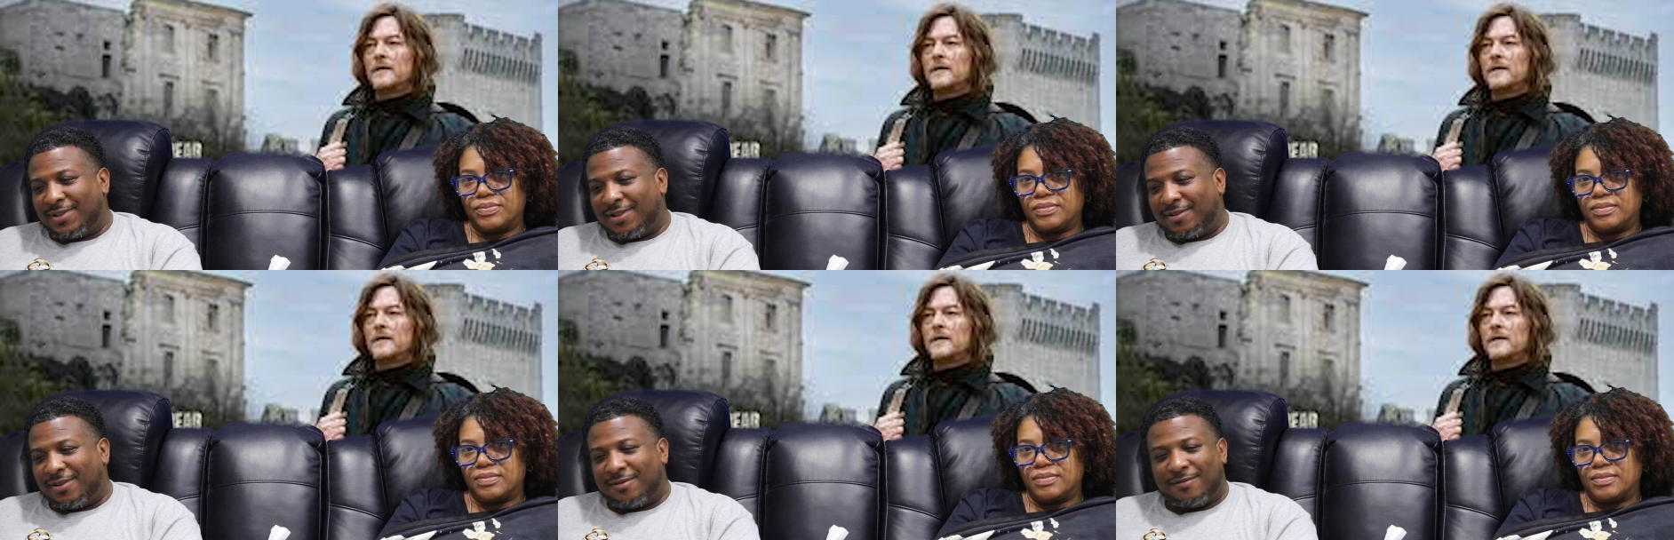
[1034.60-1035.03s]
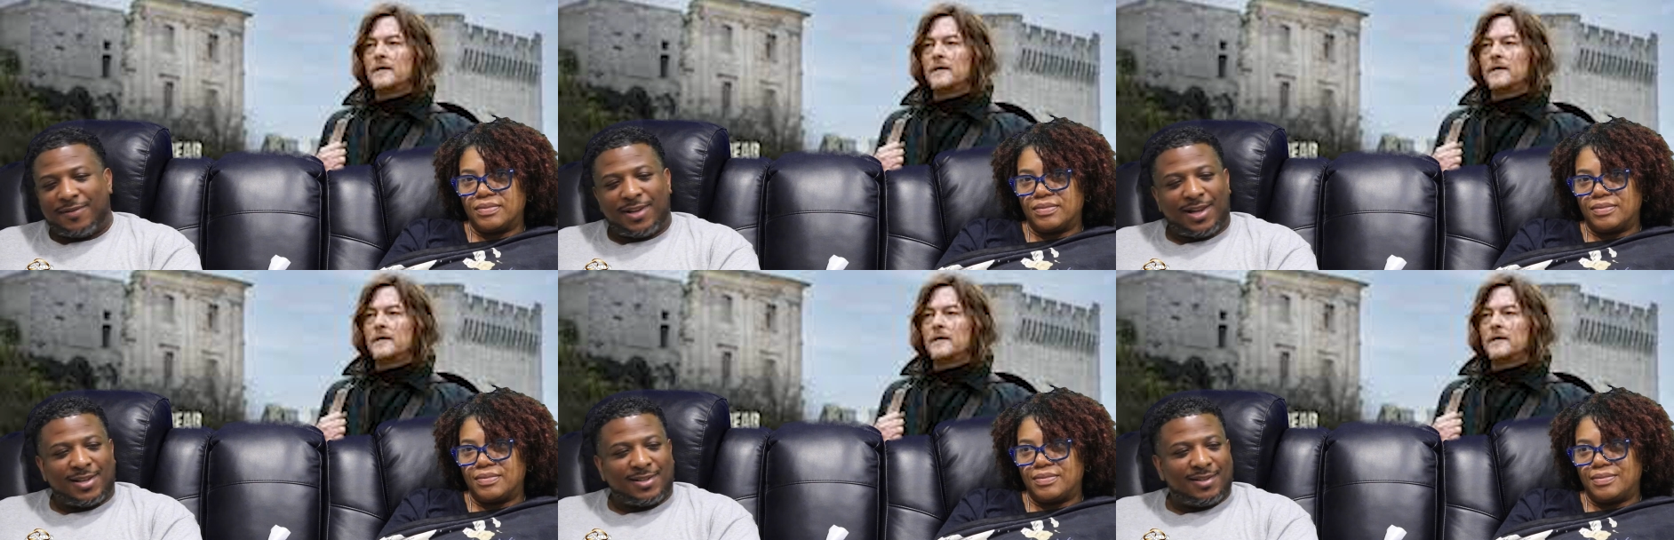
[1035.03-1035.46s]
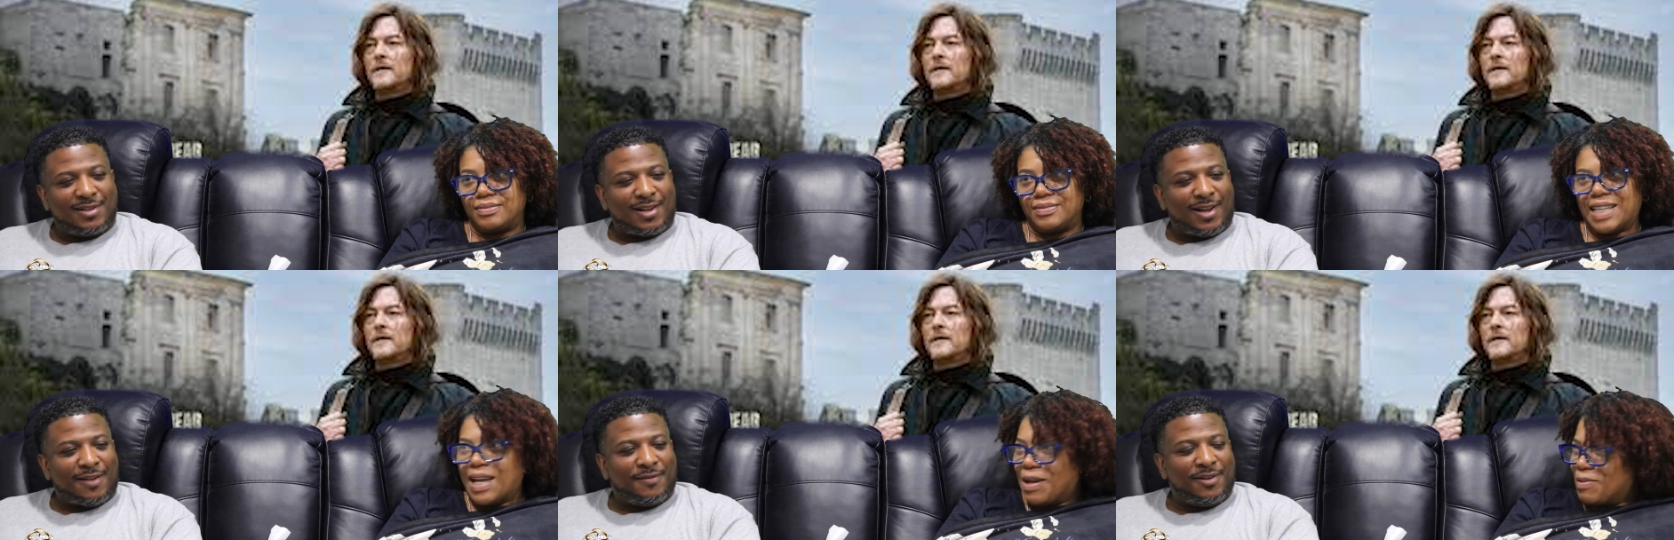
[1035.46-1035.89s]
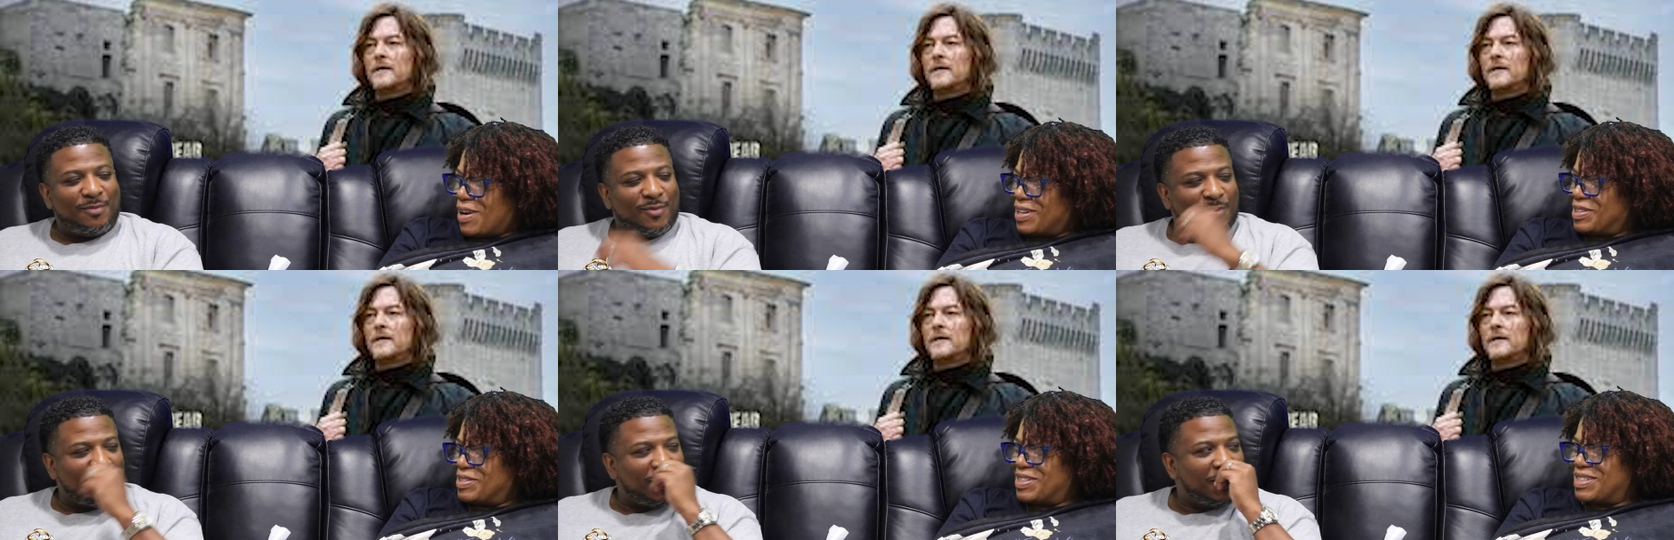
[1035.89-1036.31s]
Speaker 1: And I don't know if he has his knife anymore.
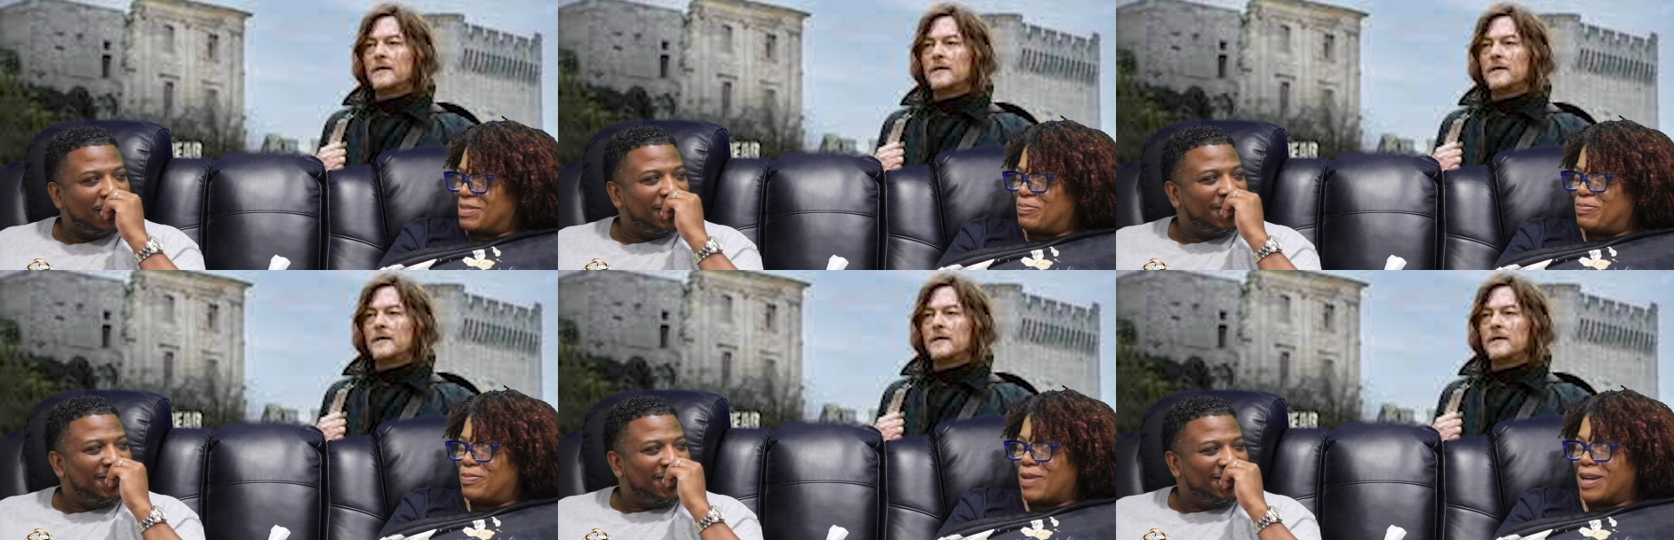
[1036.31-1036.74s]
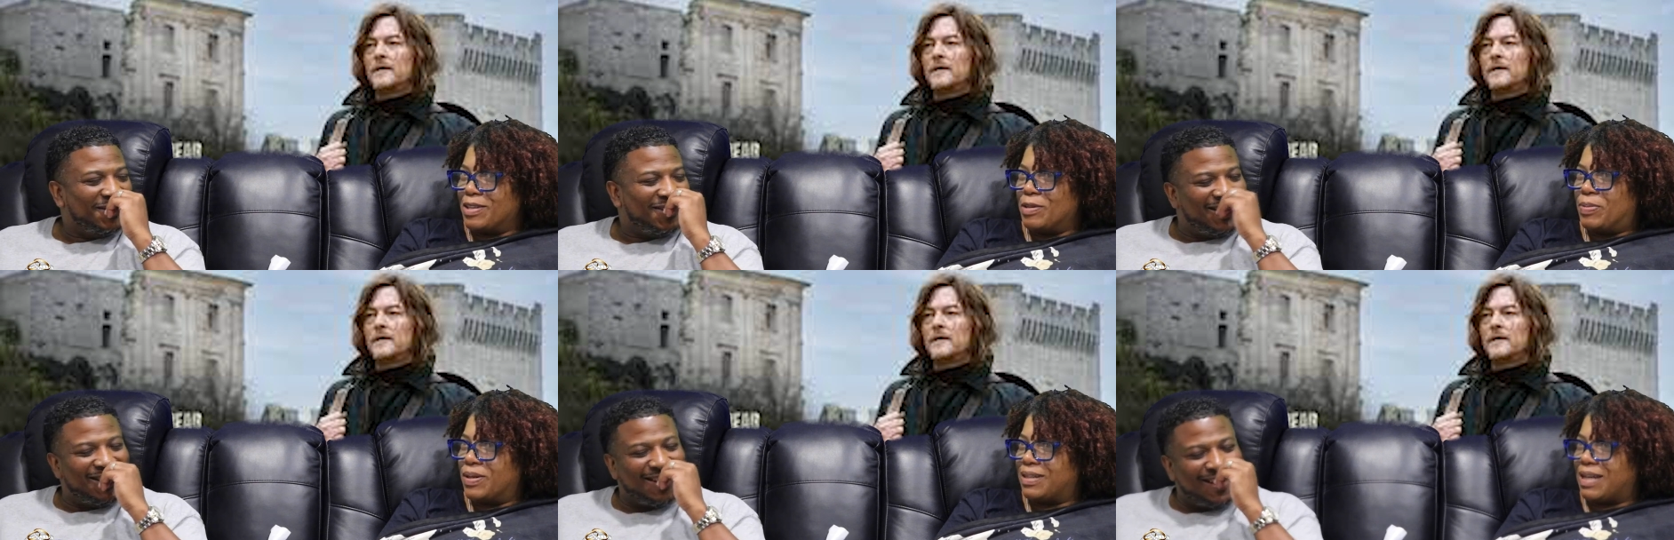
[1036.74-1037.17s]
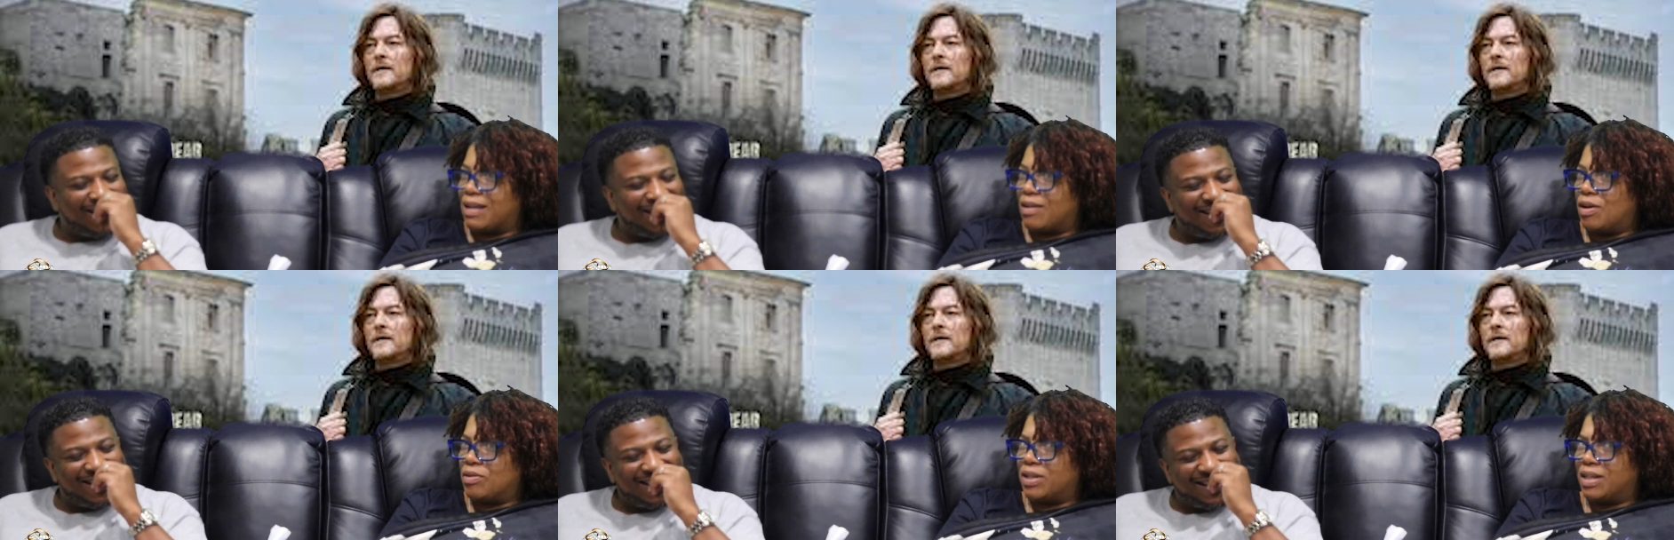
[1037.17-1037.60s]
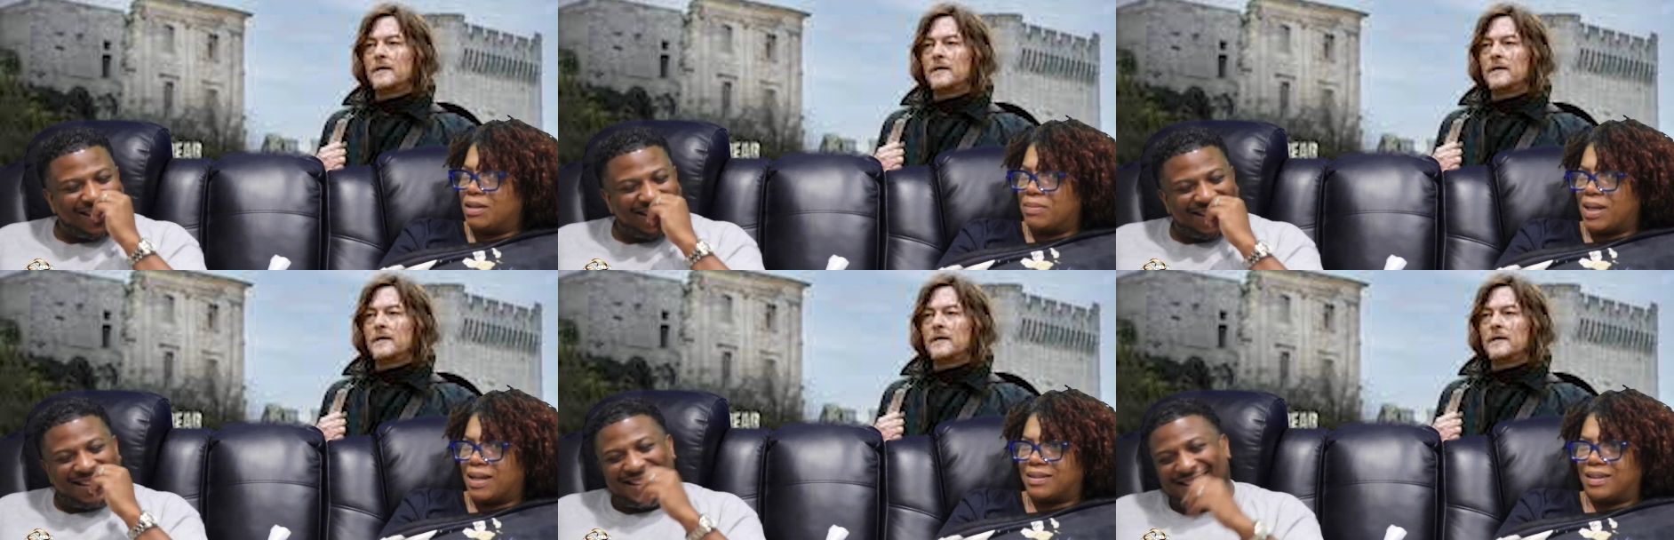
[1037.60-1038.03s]
Why you
Speaker 2: just why you putting it on
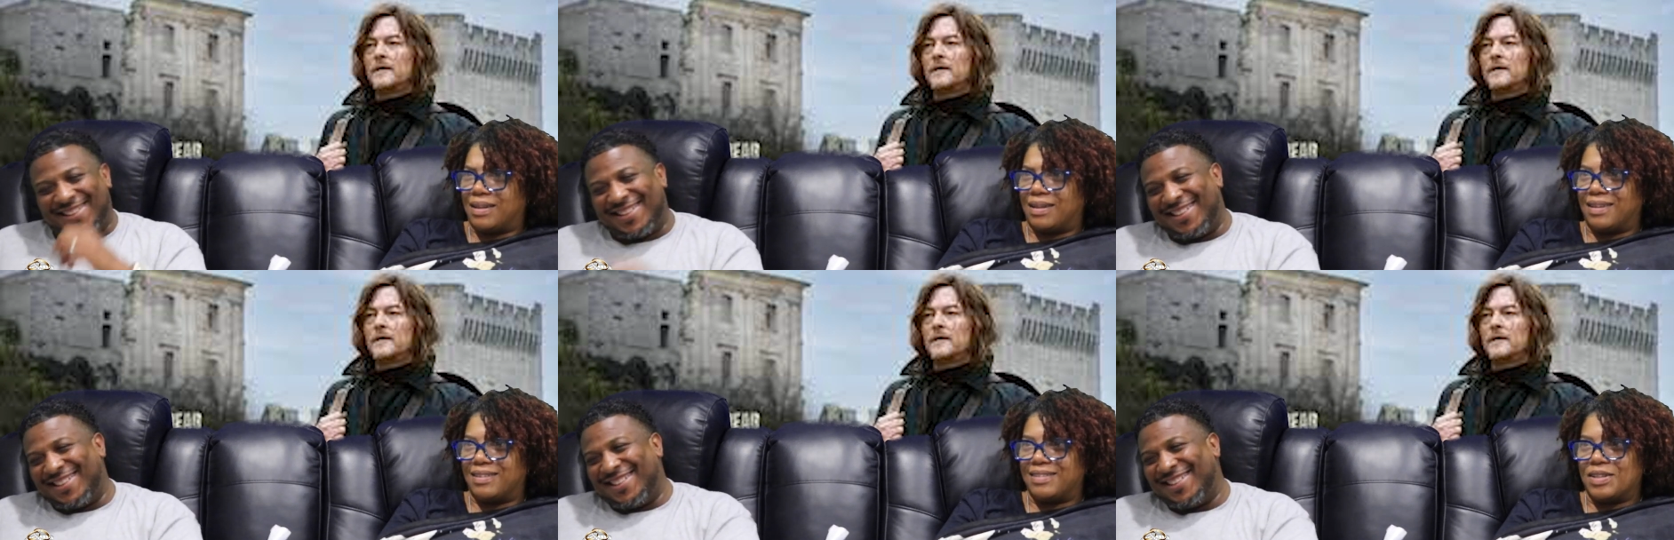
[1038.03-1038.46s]
him like that?